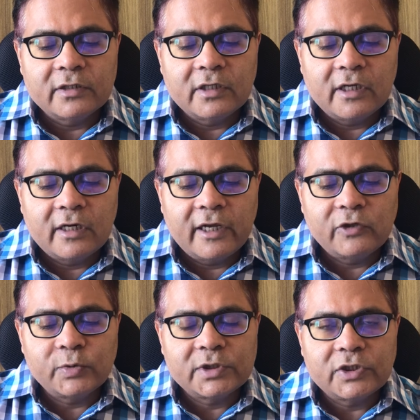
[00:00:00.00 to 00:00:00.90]
they like
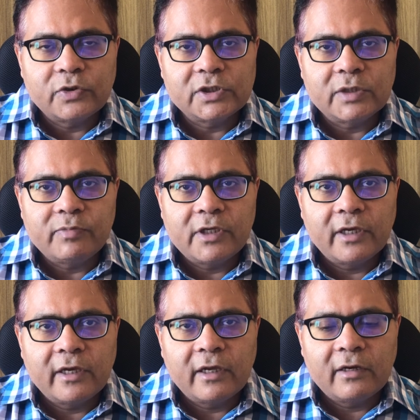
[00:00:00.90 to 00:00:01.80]
to see your
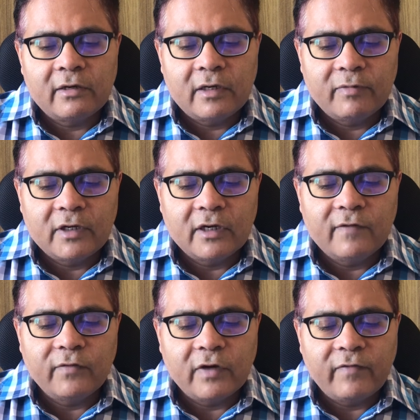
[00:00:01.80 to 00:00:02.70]
GPA, and typically
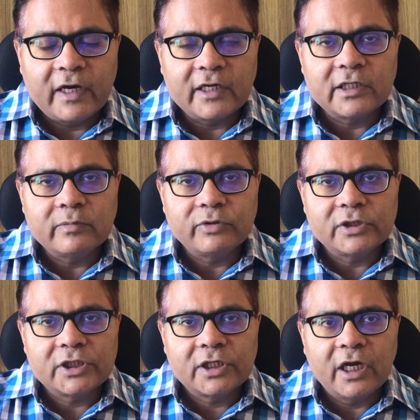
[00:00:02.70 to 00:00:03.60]
for a faculty position,